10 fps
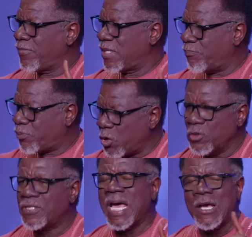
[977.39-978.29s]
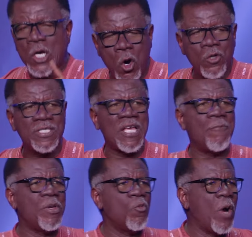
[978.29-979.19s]
The pros and cons have
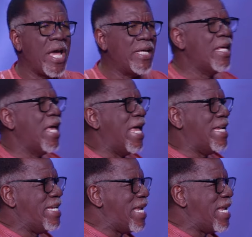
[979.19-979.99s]
been weighed, and